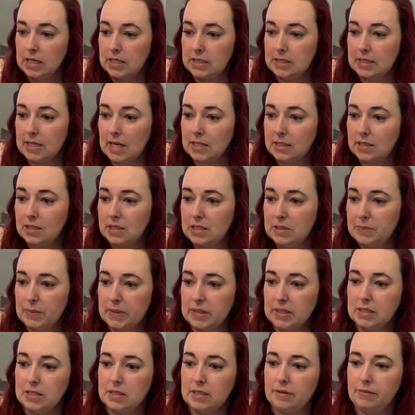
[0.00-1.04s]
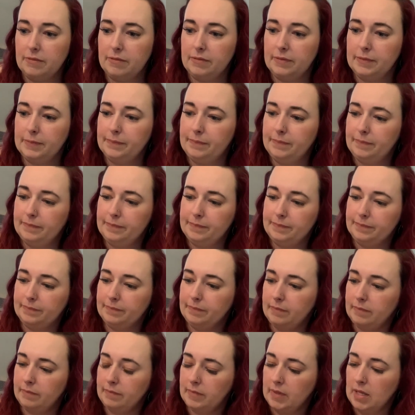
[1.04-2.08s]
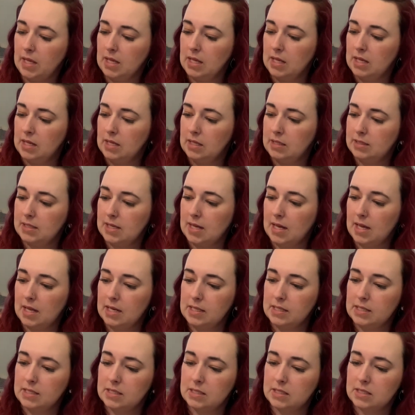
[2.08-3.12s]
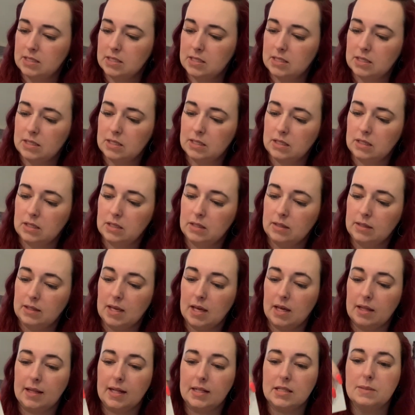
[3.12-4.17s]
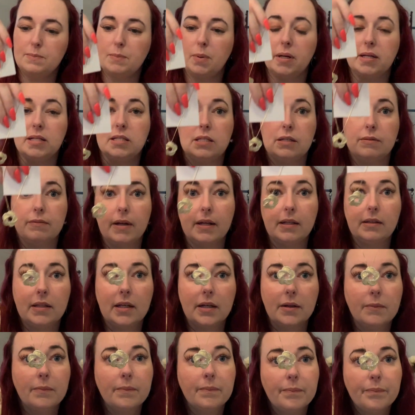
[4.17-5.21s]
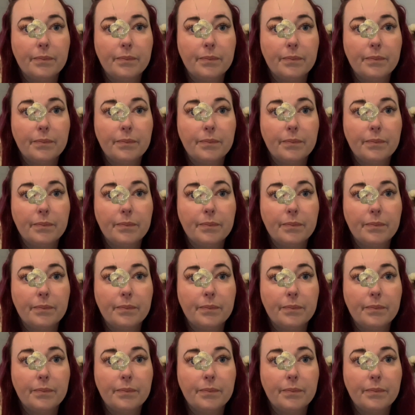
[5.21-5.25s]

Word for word: That's expensive. That is, yeah, that's pricey right there.